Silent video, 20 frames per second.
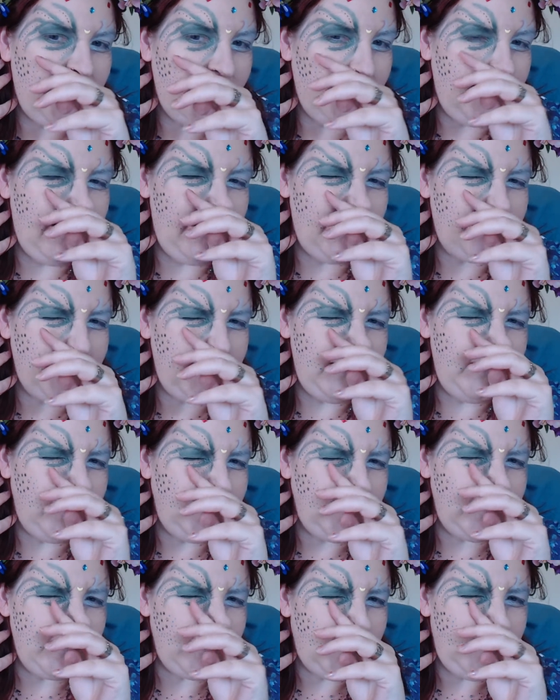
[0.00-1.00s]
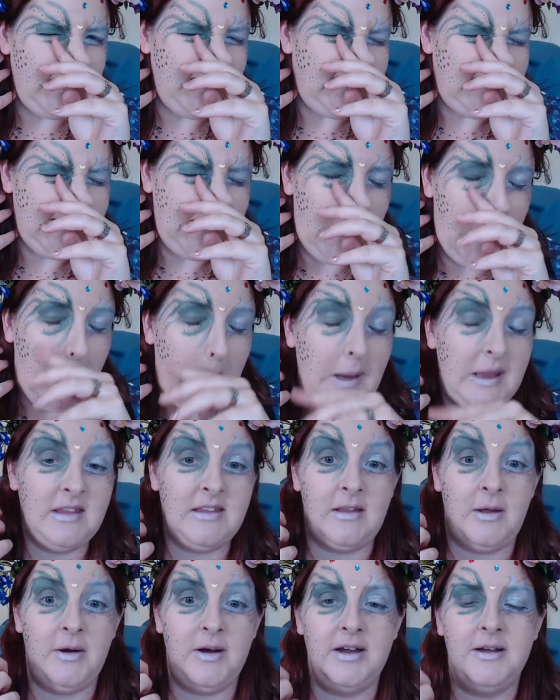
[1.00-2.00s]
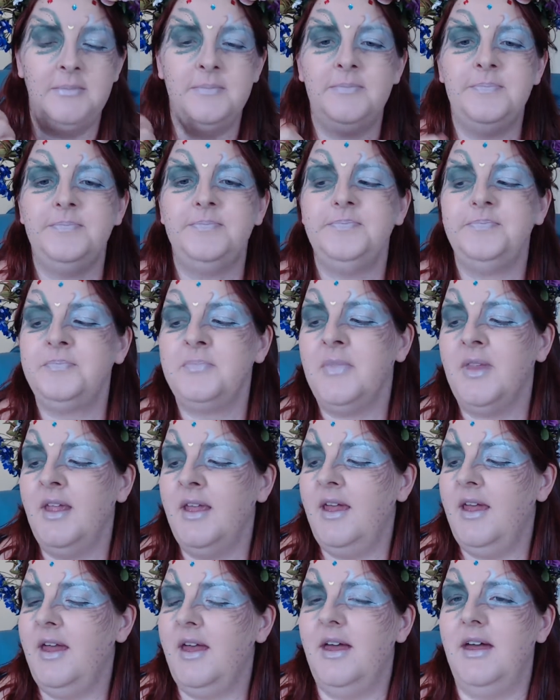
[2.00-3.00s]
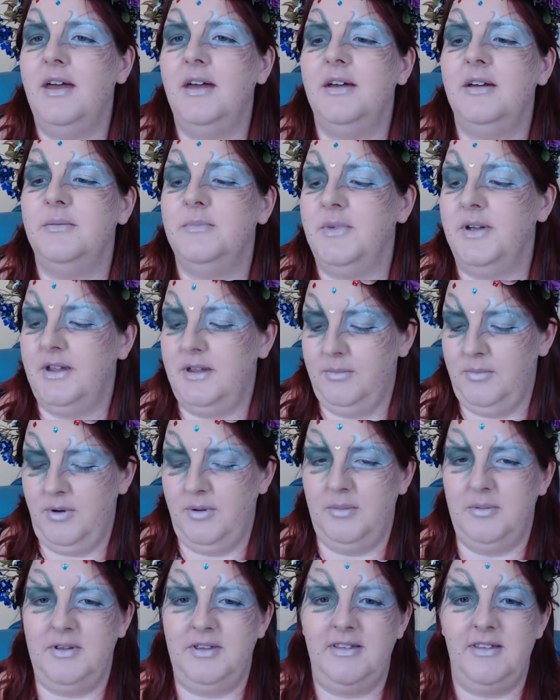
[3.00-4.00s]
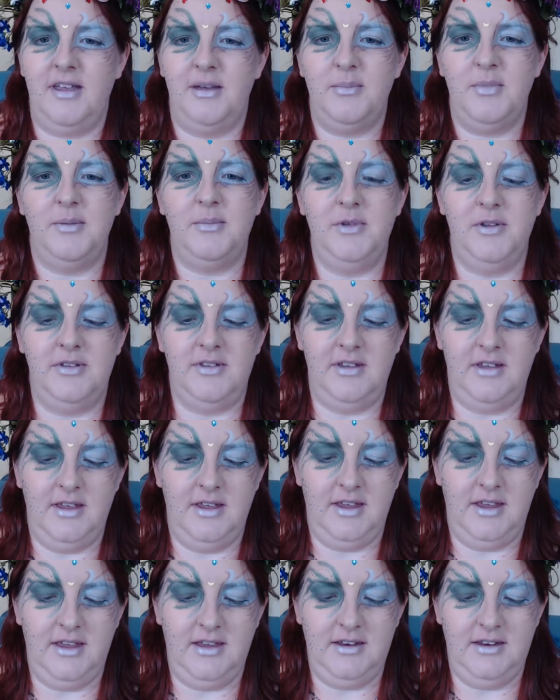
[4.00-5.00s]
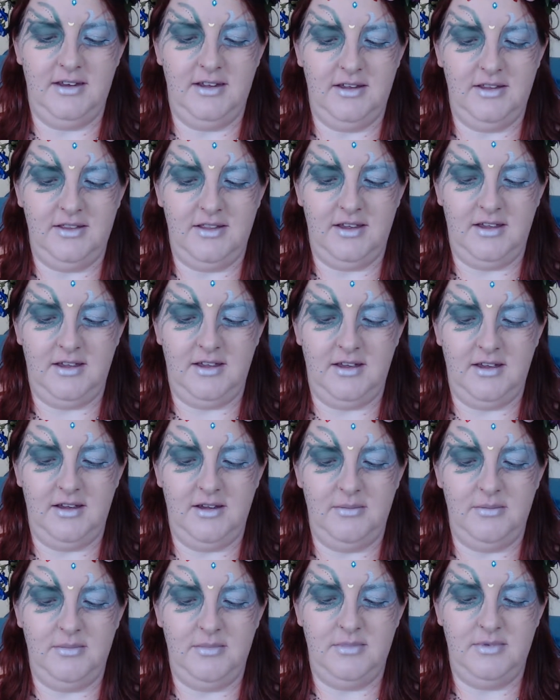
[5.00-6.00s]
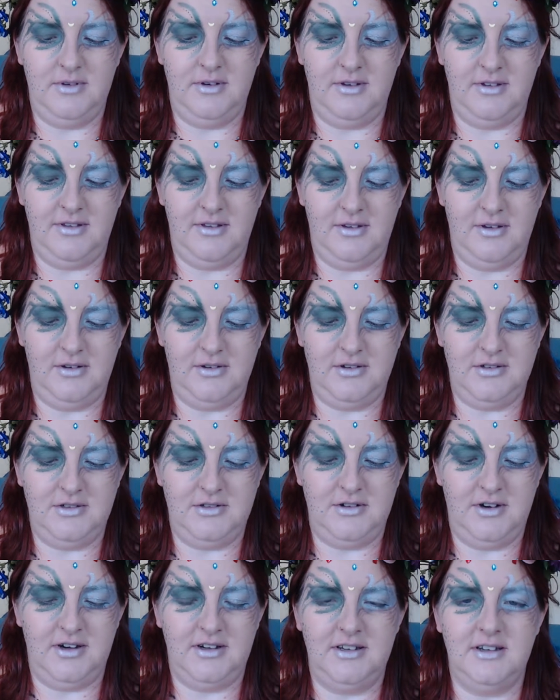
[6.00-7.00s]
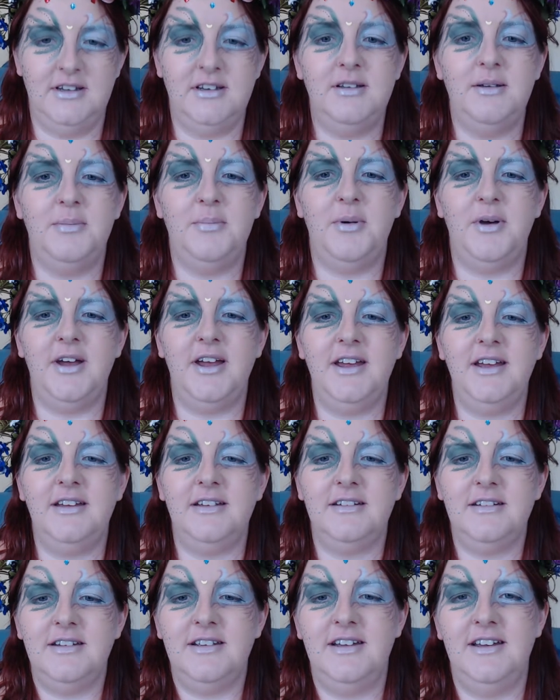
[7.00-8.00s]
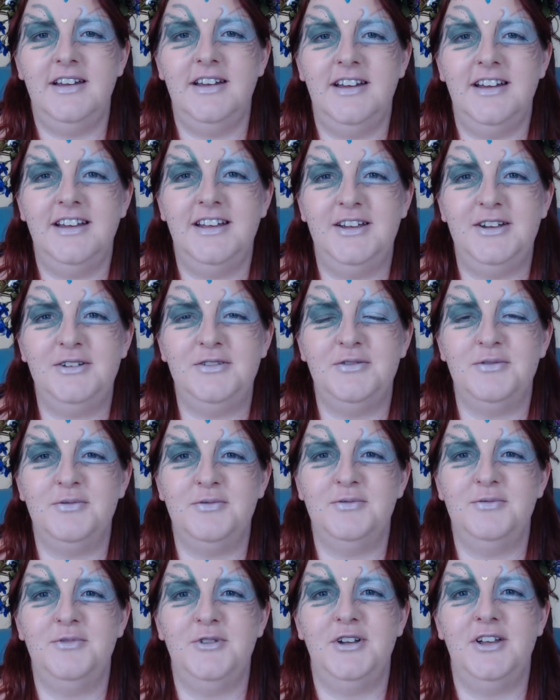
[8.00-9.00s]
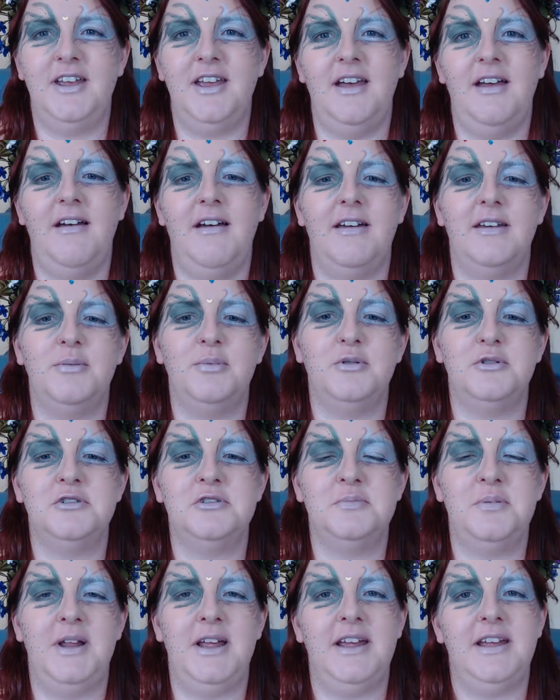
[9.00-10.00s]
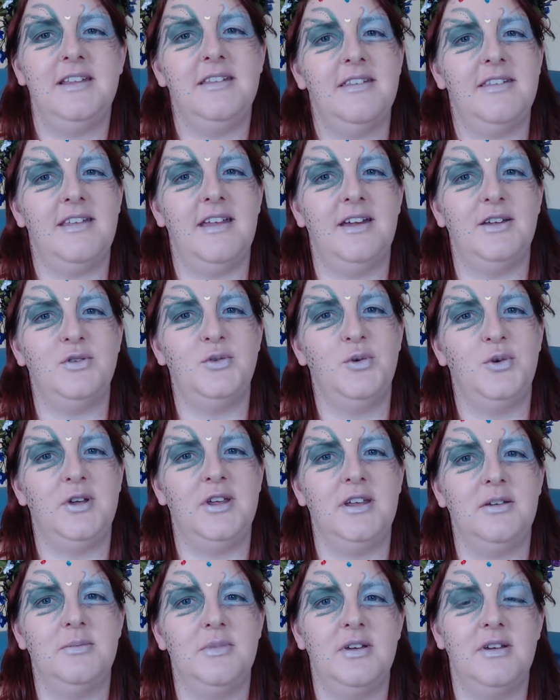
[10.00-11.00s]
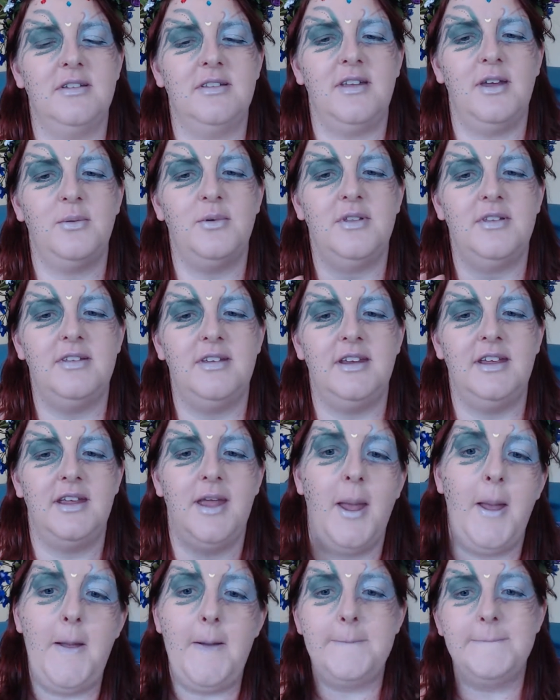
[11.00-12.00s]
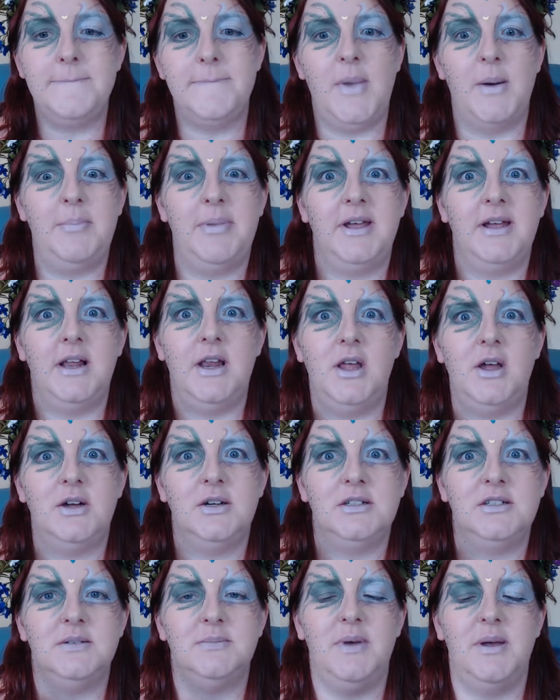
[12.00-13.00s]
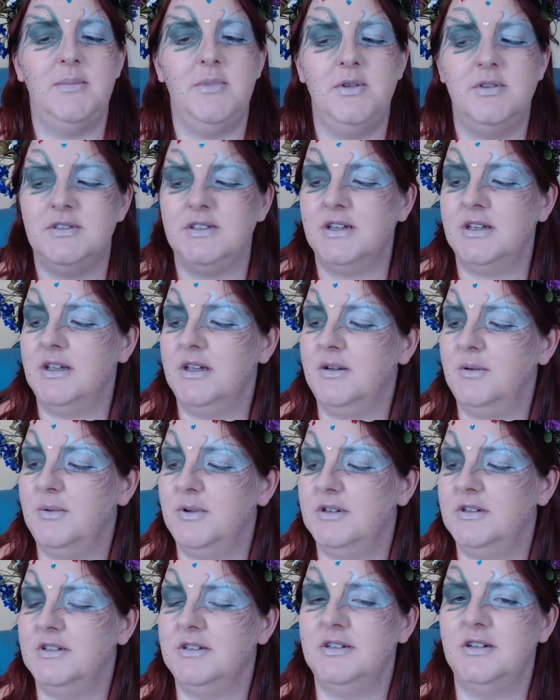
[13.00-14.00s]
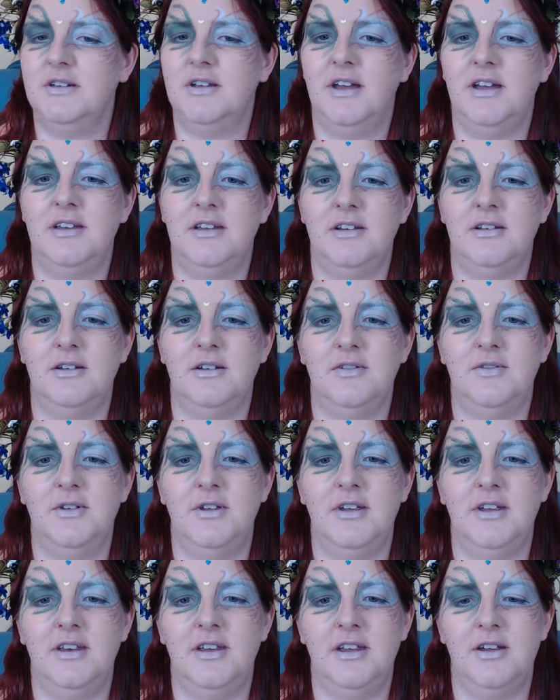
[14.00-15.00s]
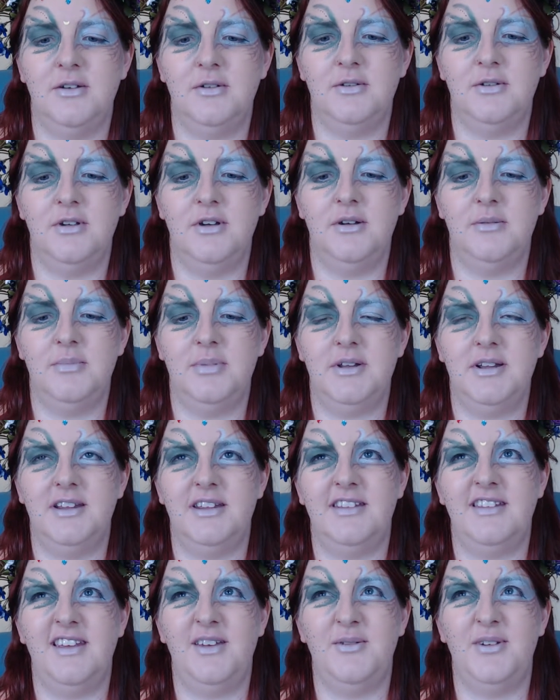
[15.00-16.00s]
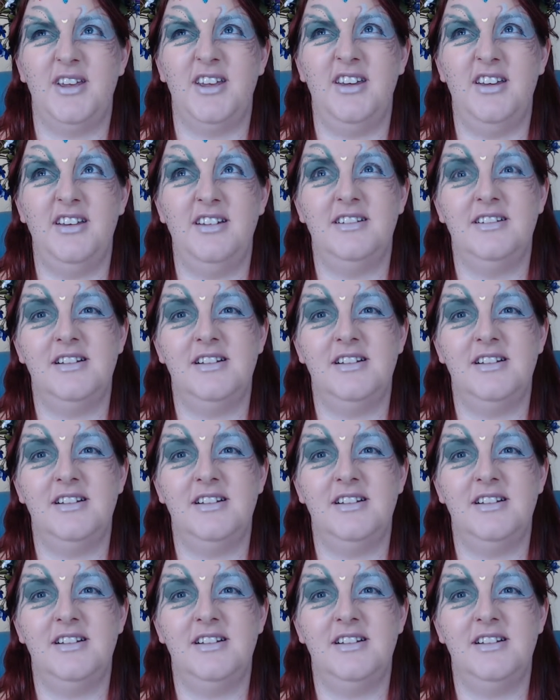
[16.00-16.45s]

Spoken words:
And now my nose is all itchy. Sorry. I can probably start my music again now that I'm not so distracted by it. I couldn't work out how to push play and start talking because I was sitting bopping along to my music, which I don't know if you can hear or not, but here we go.